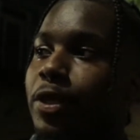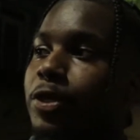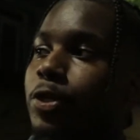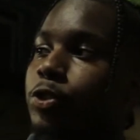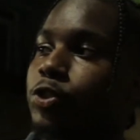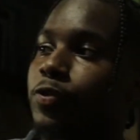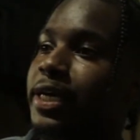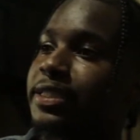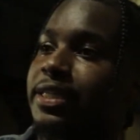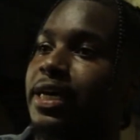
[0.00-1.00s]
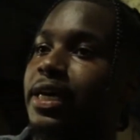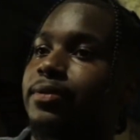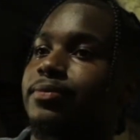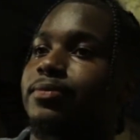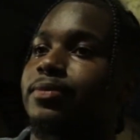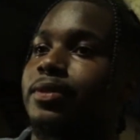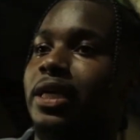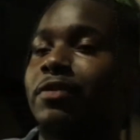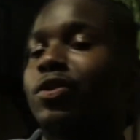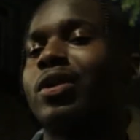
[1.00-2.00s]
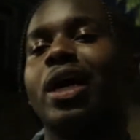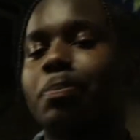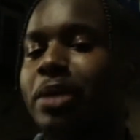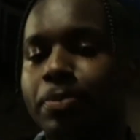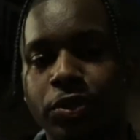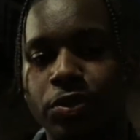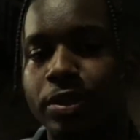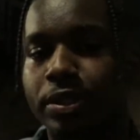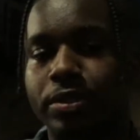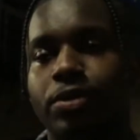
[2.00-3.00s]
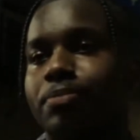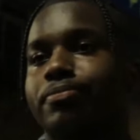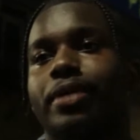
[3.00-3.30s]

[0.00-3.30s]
you know, translate, even though a lot of people do it, you know,